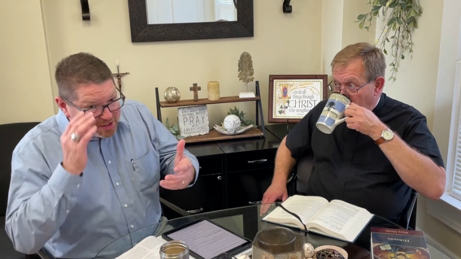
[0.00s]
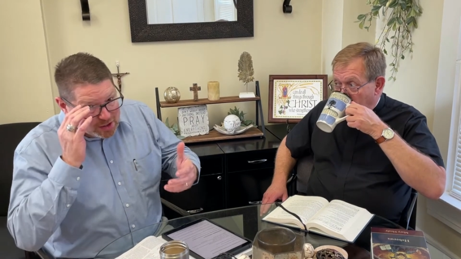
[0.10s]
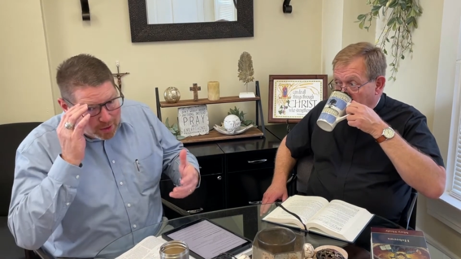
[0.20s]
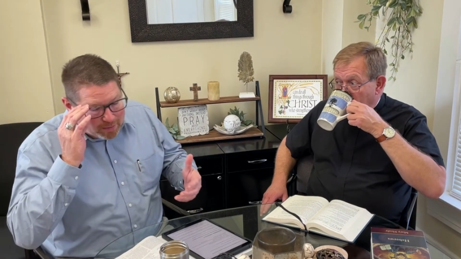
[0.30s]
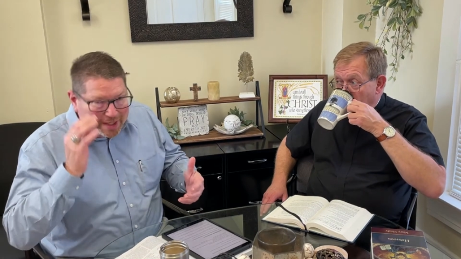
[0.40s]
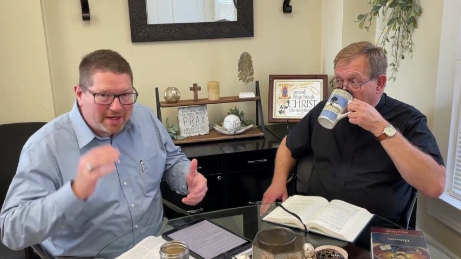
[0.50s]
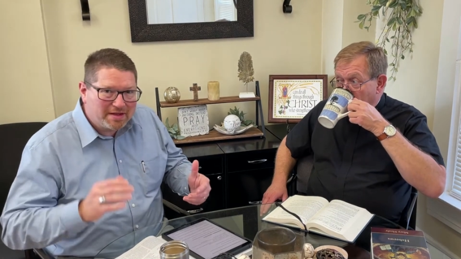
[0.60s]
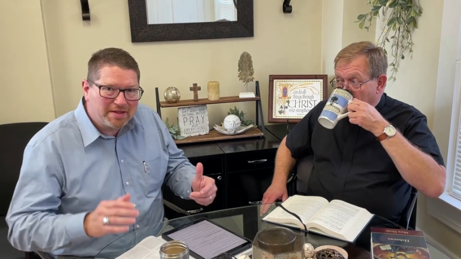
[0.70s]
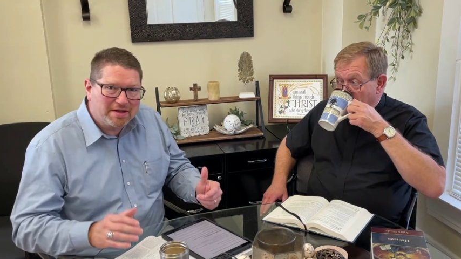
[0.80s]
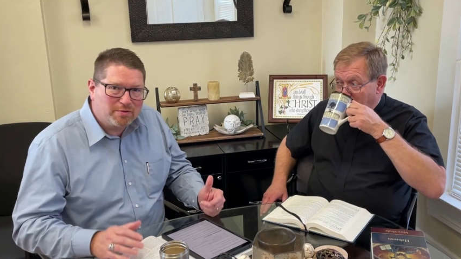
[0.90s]
Speaker 1: so men
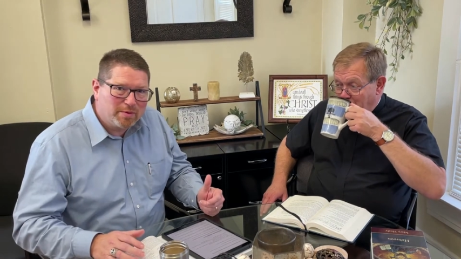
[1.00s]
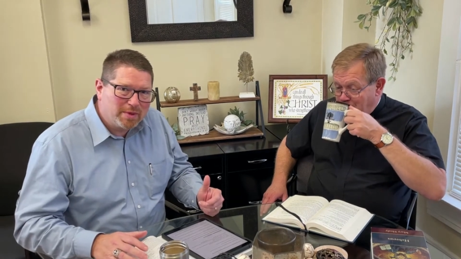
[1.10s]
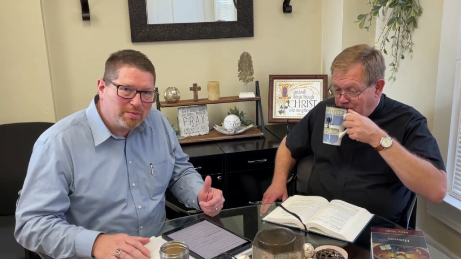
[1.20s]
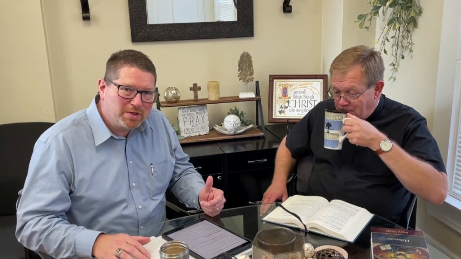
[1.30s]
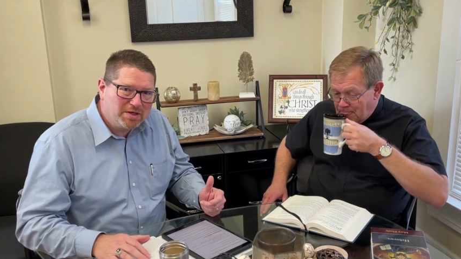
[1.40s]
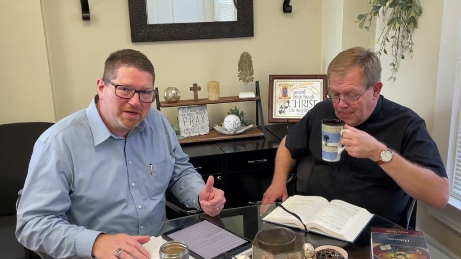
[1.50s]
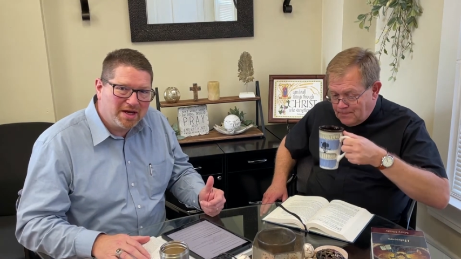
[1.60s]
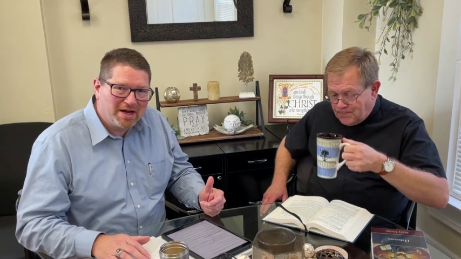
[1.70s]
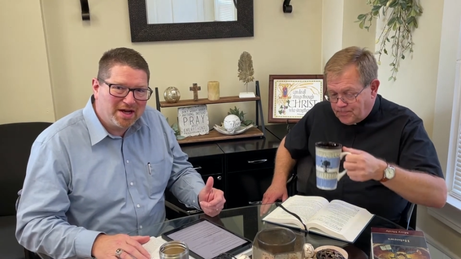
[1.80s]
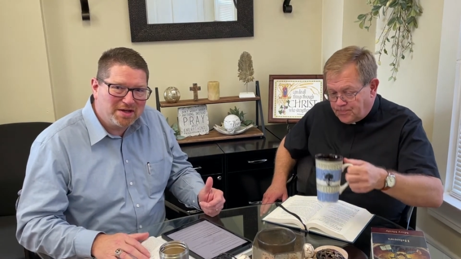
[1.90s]
out there, remember,
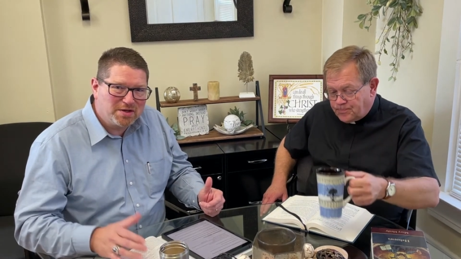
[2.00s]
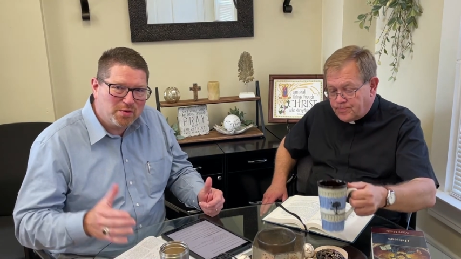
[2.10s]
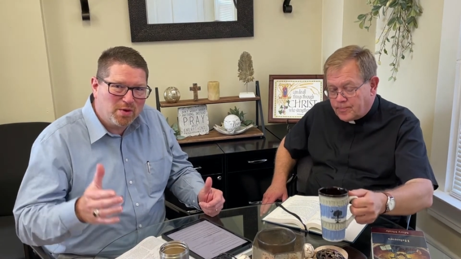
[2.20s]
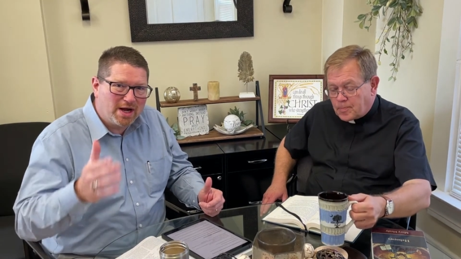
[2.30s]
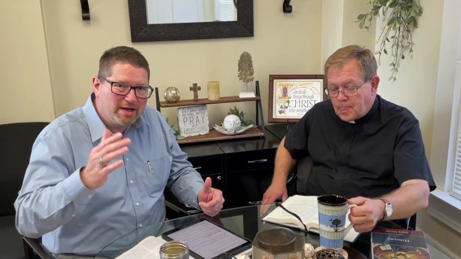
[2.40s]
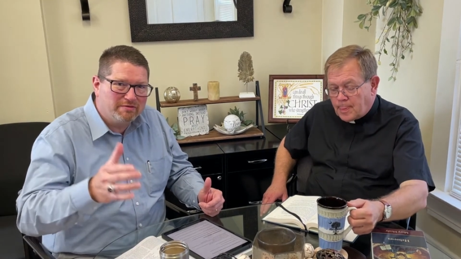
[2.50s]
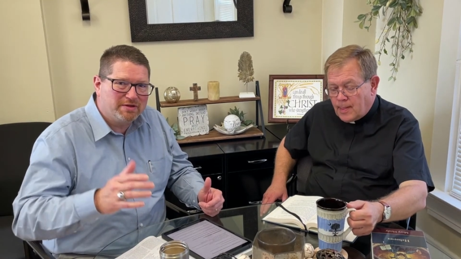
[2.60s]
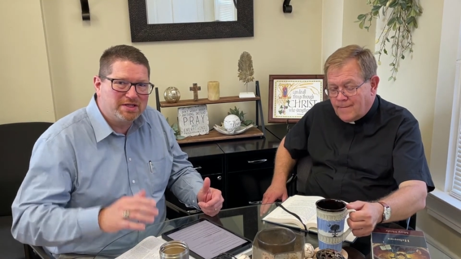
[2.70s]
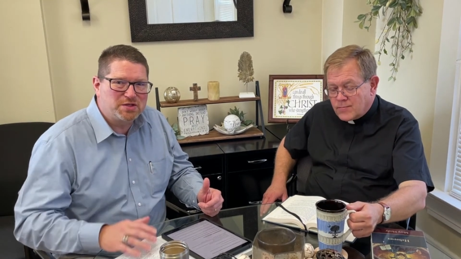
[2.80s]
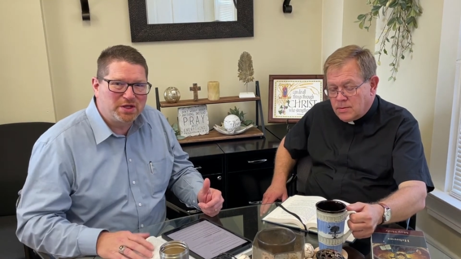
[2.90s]
uh, your wife
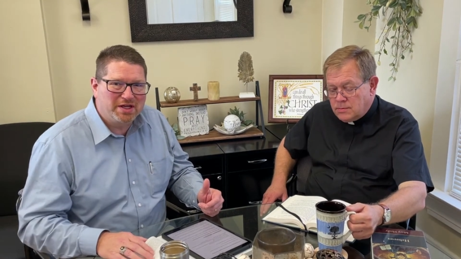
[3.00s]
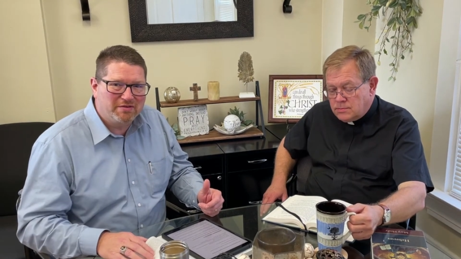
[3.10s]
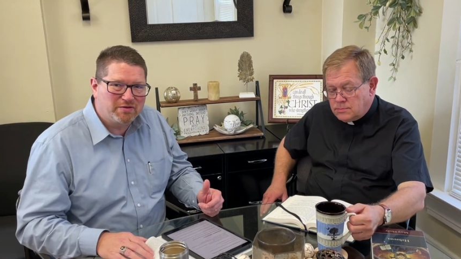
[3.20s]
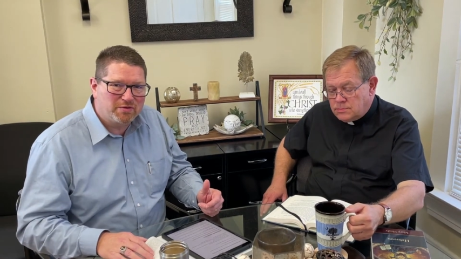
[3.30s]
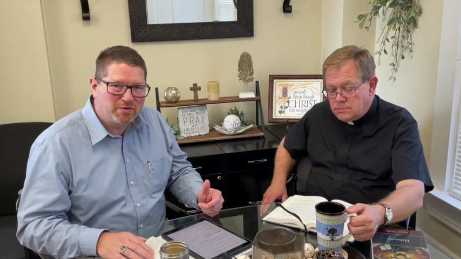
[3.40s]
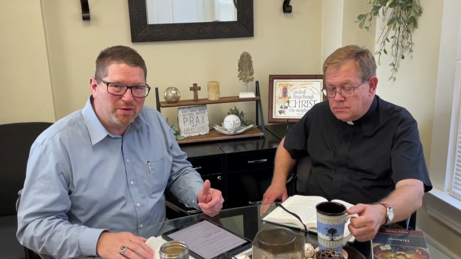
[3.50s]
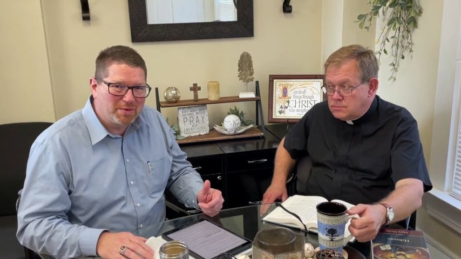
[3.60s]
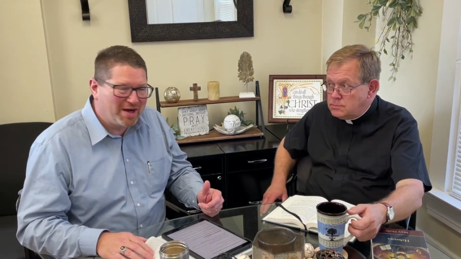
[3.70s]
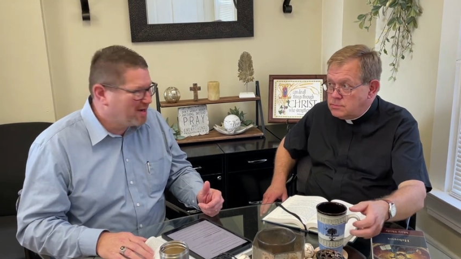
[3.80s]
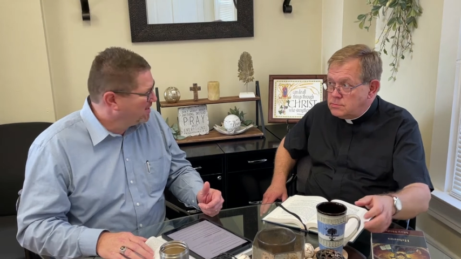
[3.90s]
is a gift
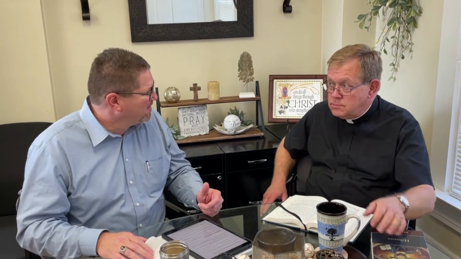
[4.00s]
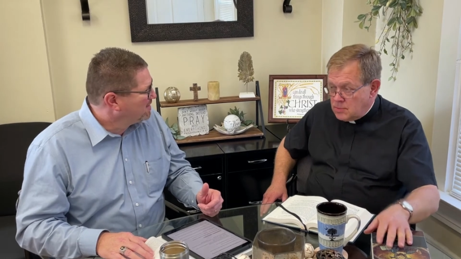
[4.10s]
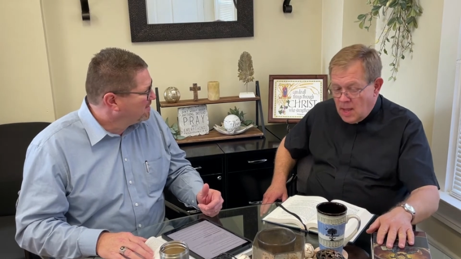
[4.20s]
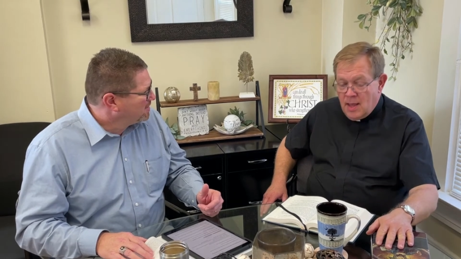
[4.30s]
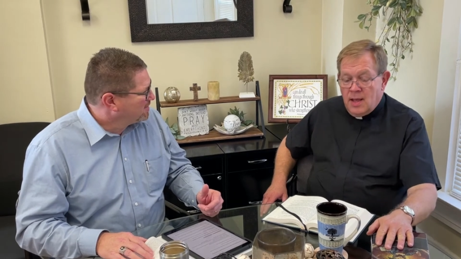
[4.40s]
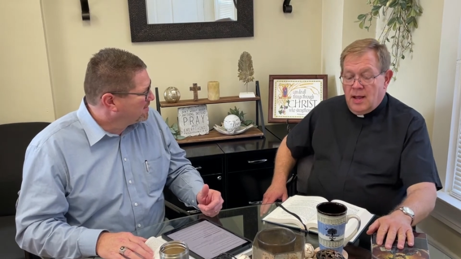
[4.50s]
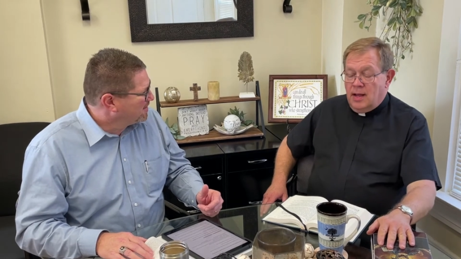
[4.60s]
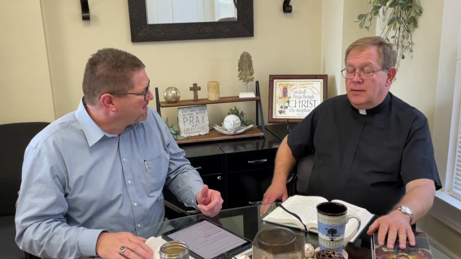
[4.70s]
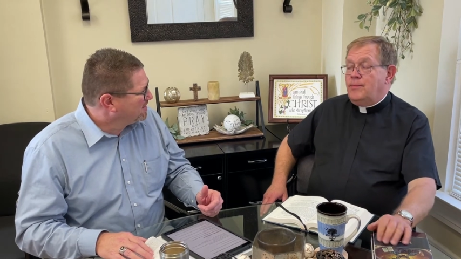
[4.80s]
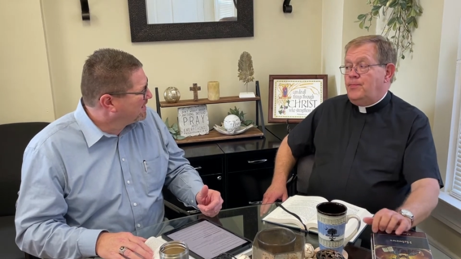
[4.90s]
from God. You
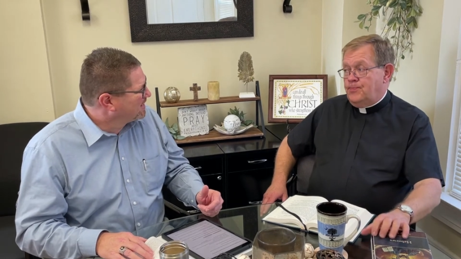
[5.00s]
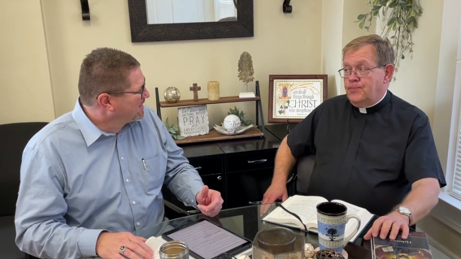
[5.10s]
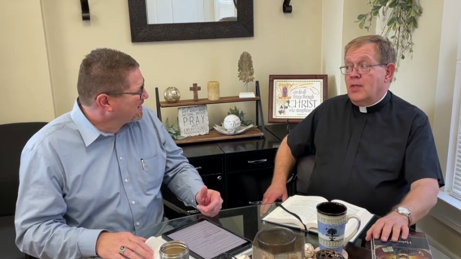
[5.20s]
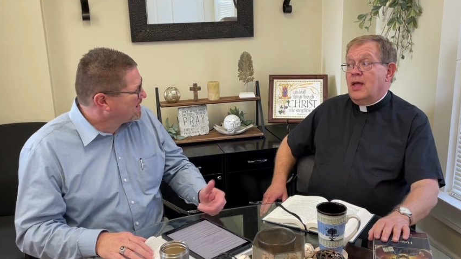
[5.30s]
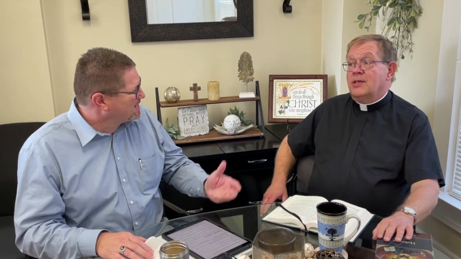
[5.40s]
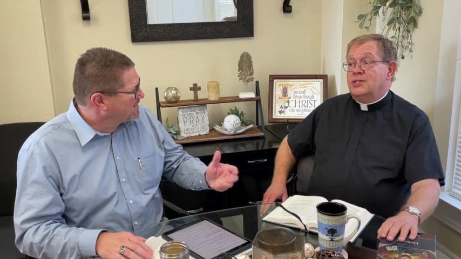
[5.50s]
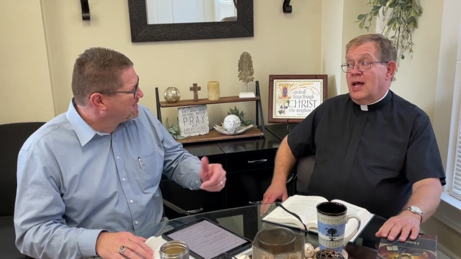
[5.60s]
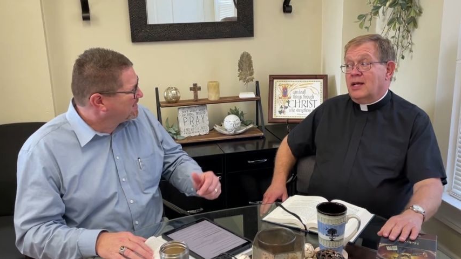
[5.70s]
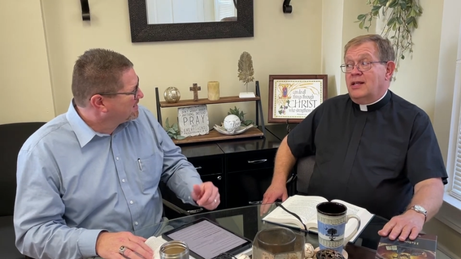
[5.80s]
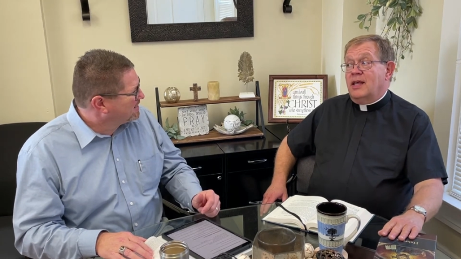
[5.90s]
know. Mm-hmm. yeah,
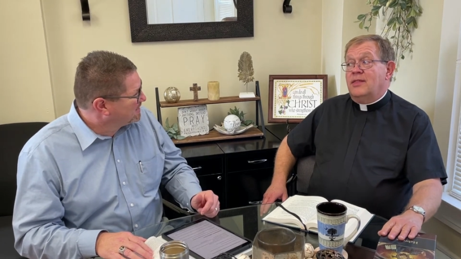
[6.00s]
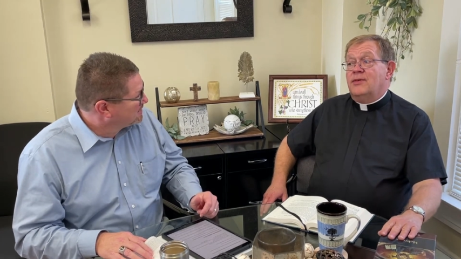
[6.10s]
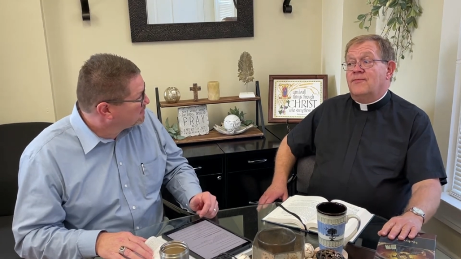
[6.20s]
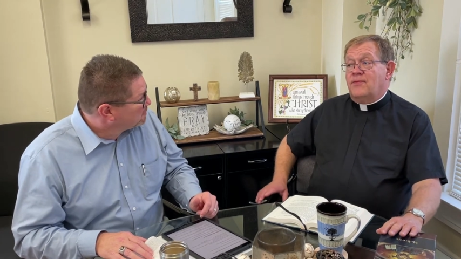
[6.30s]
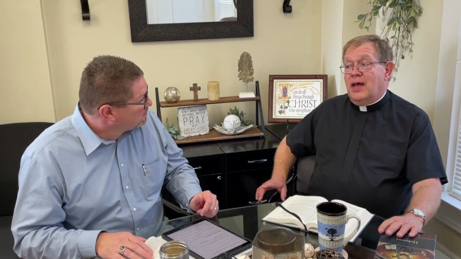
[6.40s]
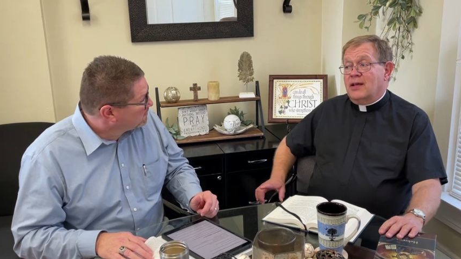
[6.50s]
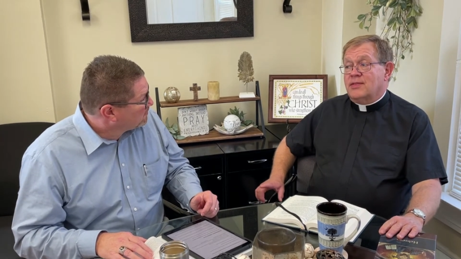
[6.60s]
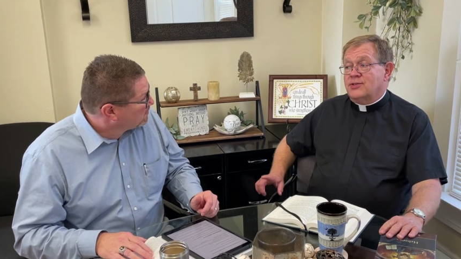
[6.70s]
exactly.
Speaker 2: And the fact